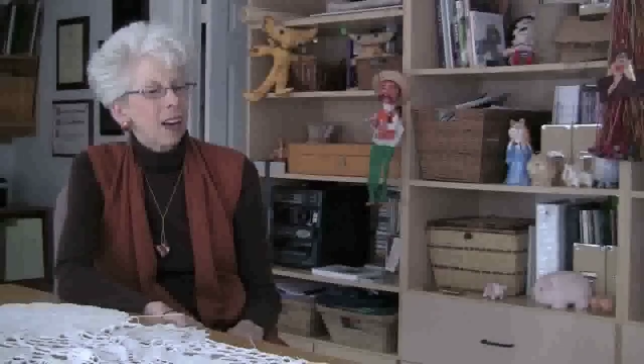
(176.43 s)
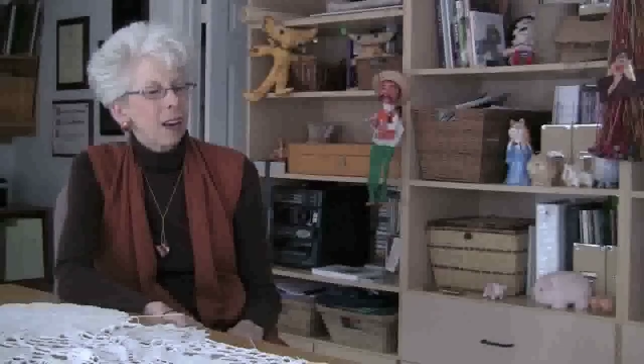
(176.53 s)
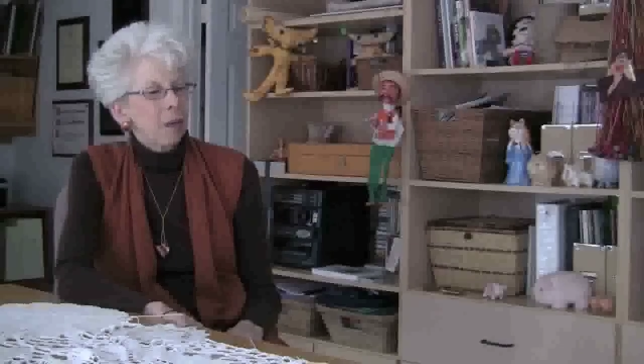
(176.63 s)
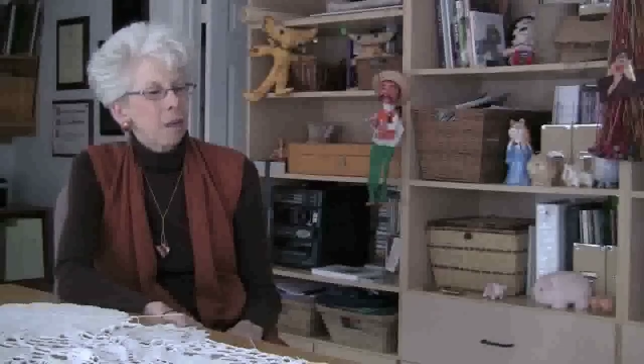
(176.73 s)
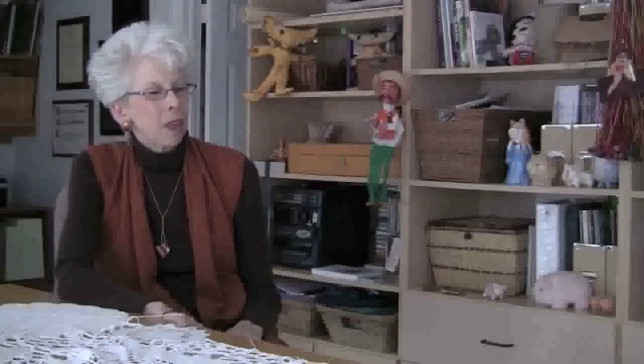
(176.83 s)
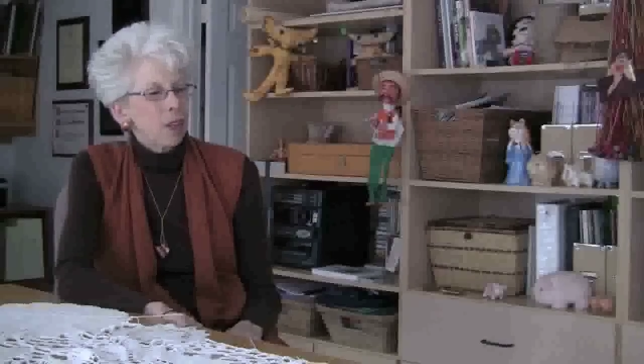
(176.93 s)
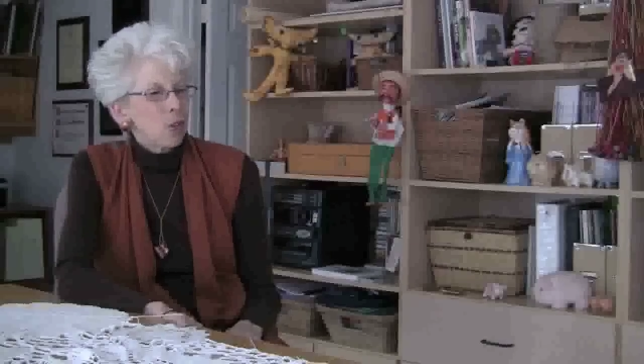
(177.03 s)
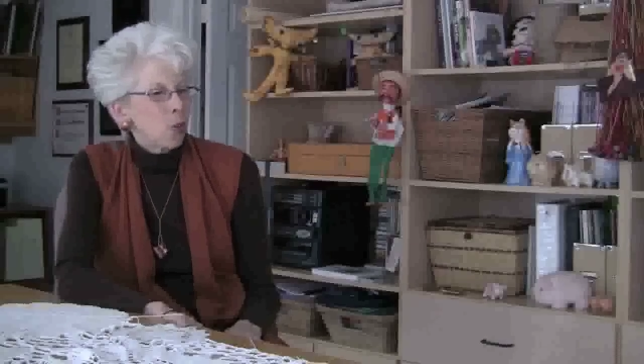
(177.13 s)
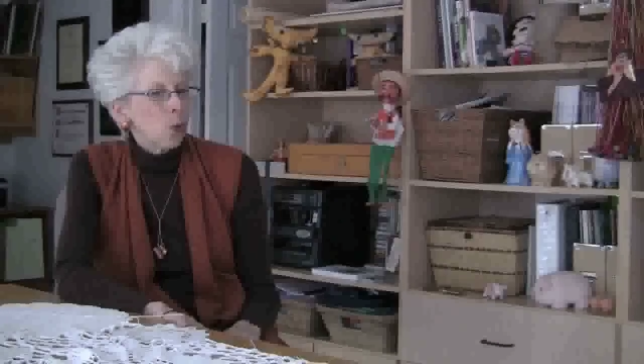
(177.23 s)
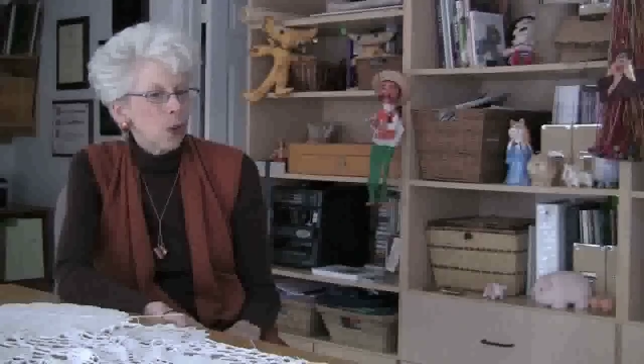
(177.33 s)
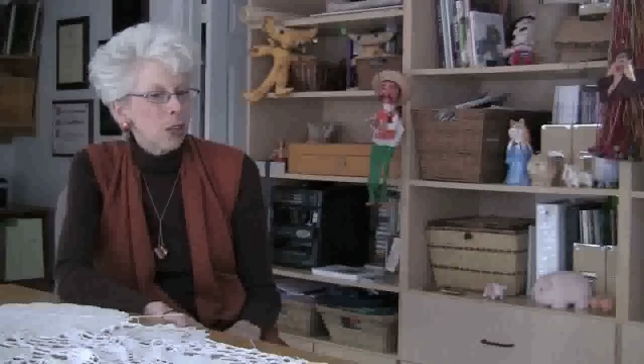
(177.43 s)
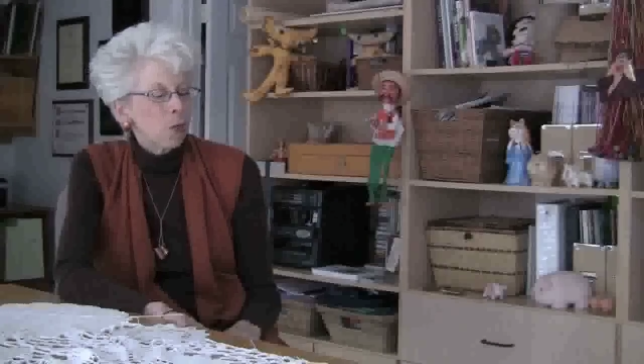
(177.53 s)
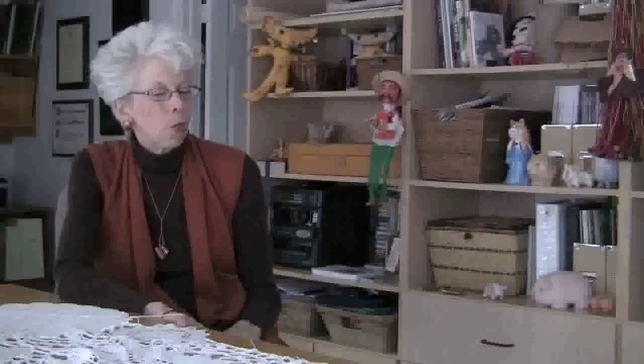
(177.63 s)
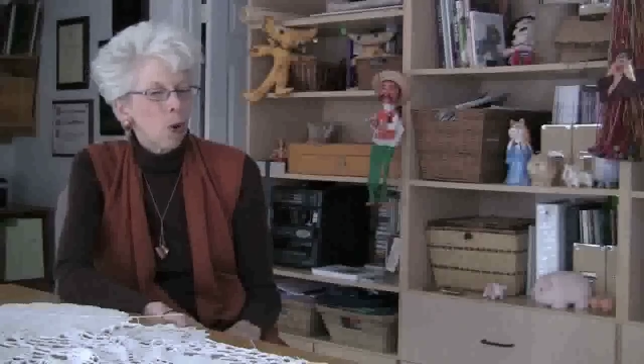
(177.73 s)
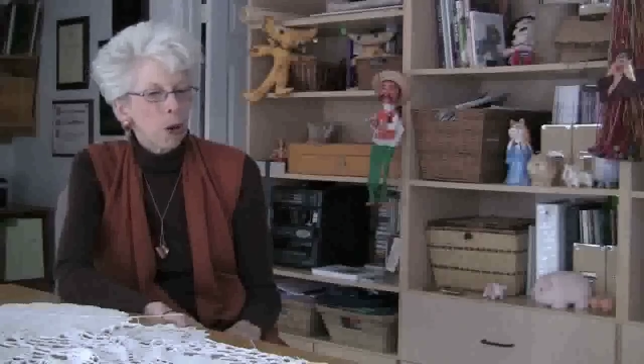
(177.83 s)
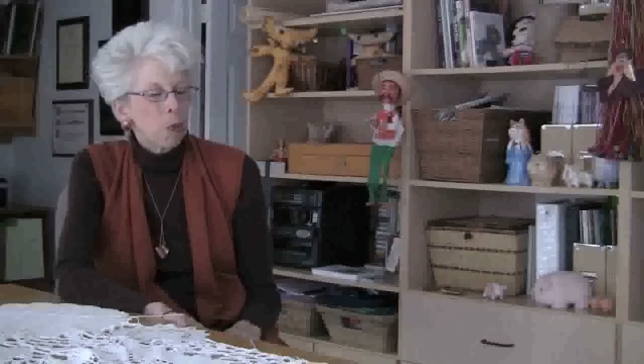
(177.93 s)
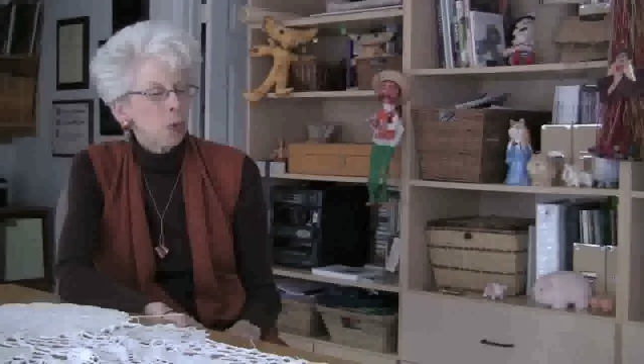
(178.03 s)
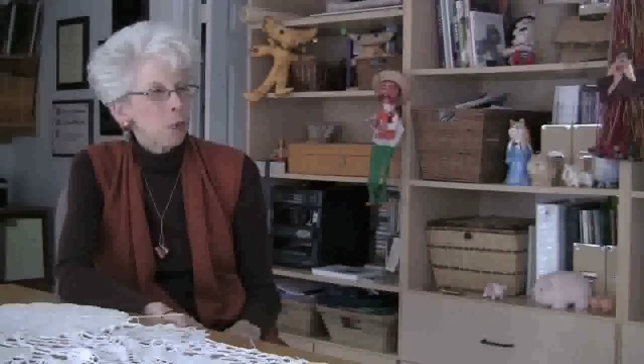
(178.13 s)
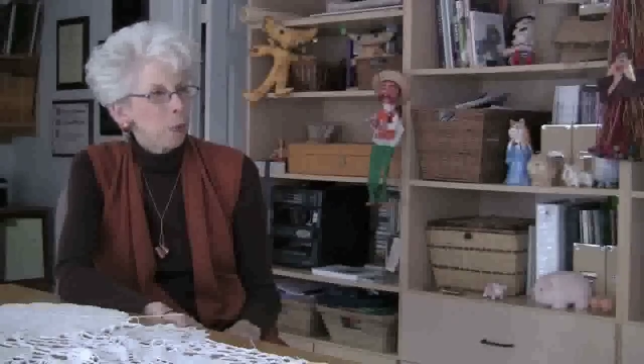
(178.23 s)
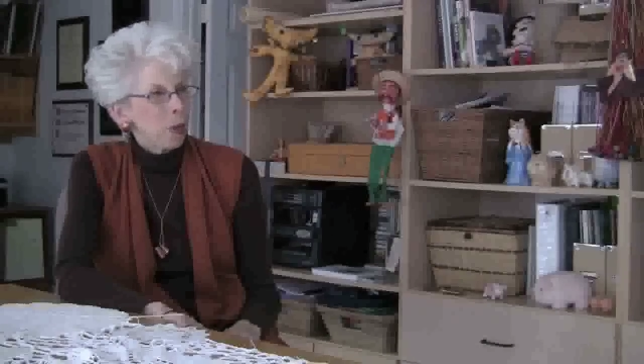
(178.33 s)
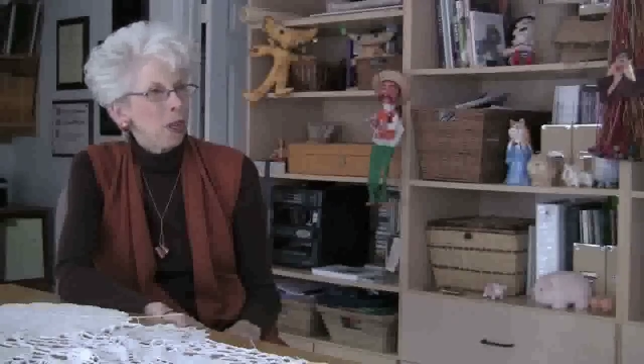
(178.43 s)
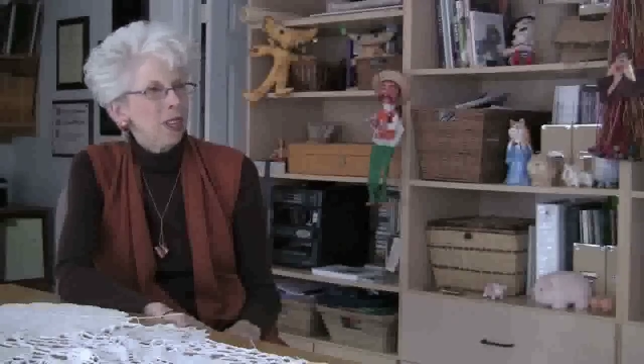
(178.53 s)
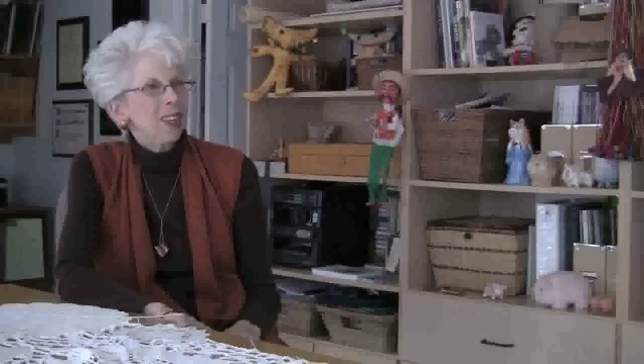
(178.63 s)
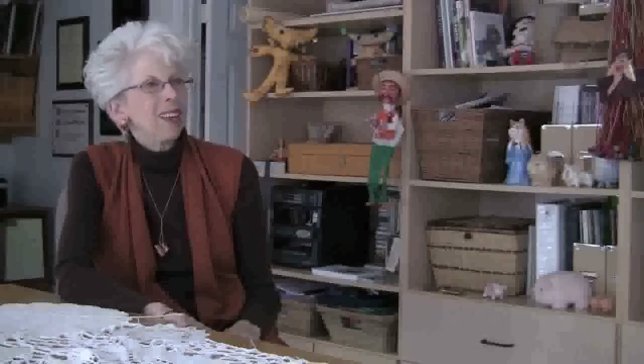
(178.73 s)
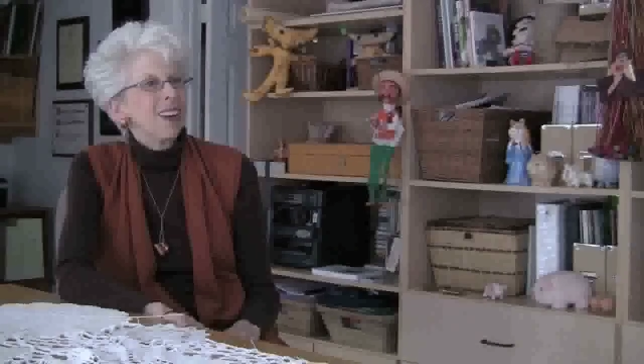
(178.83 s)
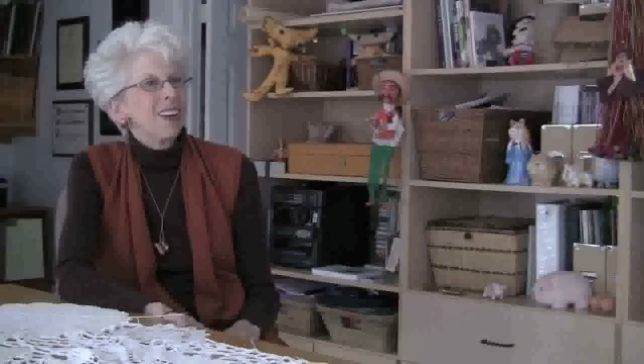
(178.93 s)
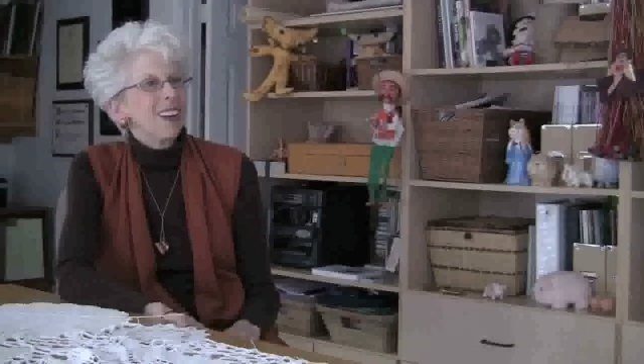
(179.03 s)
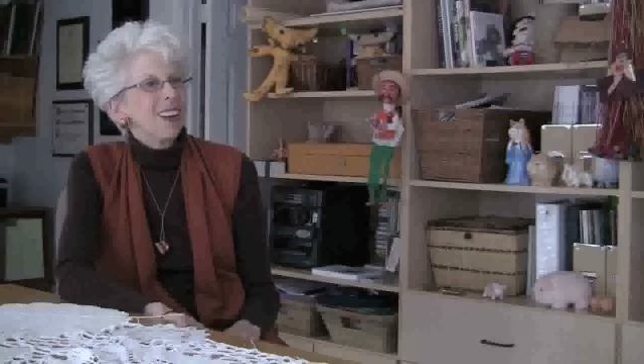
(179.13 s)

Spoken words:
intuit what would be